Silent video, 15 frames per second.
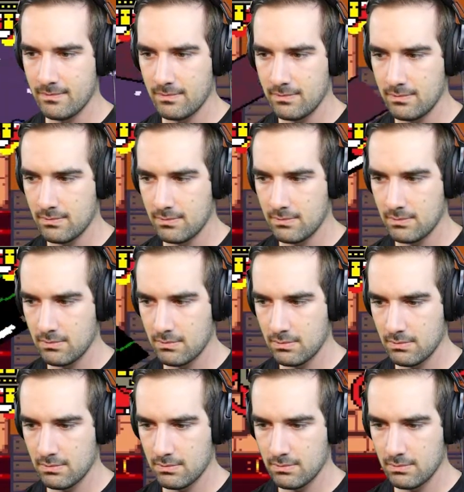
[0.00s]

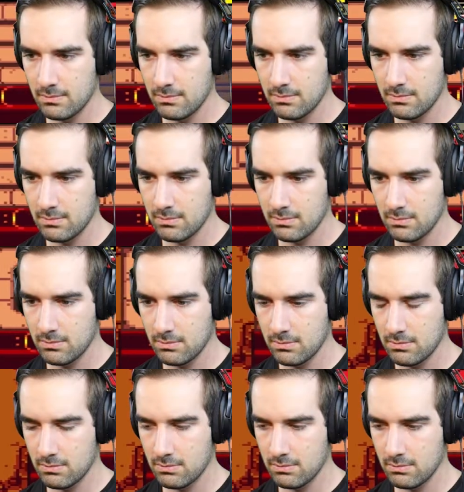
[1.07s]

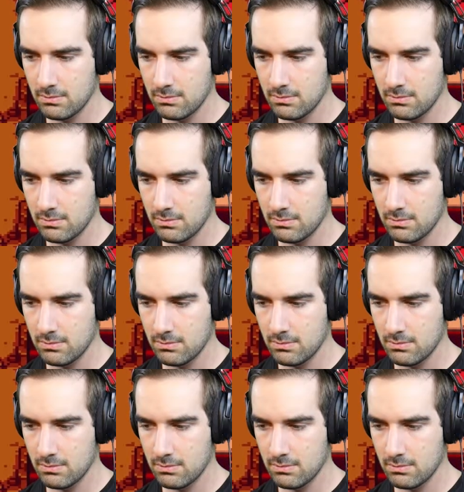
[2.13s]
(silence)